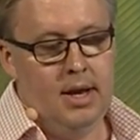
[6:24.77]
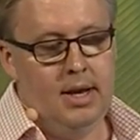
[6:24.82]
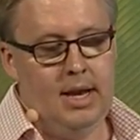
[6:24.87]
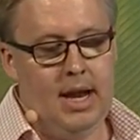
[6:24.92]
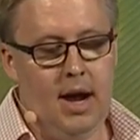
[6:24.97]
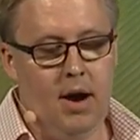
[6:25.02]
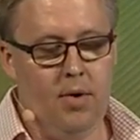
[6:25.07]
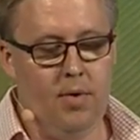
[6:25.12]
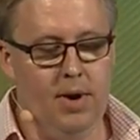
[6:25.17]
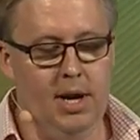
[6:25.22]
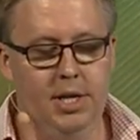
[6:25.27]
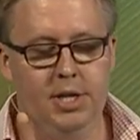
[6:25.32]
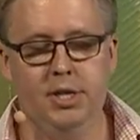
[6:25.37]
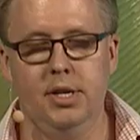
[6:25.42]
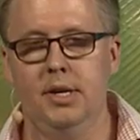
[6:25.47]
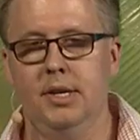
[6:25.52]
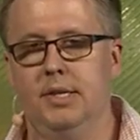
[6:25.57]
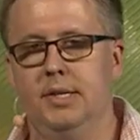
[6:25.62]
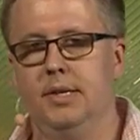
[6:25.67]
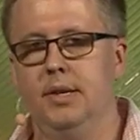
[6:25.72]
now
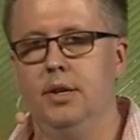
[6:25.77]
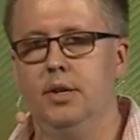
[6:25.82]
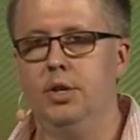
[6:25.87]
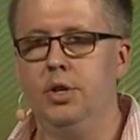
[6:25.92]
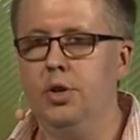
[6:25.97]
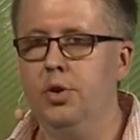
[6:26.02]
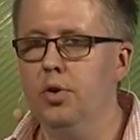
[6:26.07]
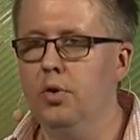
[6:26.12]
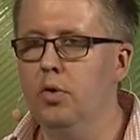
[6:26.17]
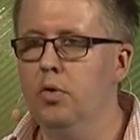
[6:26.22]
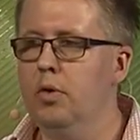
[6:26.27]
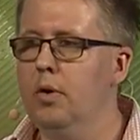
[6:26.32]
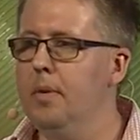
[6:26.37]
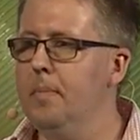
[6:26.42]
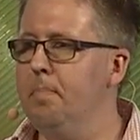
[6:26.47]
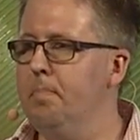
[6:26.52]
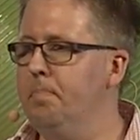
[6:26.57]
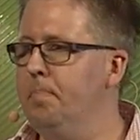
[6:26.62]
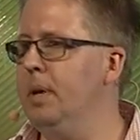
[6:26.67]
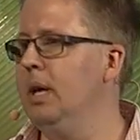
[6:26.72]
reaches 2
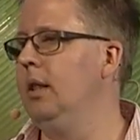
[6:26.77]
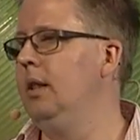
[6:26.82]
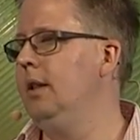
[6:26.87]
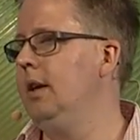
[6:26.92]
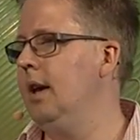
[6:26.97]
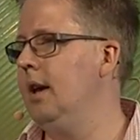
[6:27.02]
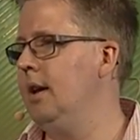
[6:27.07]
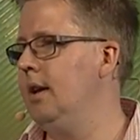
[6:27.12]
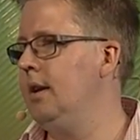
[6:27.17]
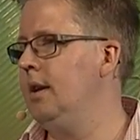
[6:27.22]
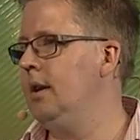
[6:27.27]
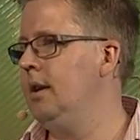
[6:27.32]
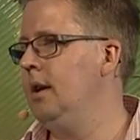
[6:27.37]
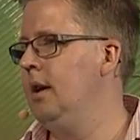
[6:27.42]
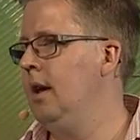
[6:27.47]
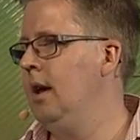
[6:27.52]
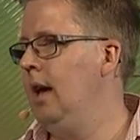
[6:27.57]
billion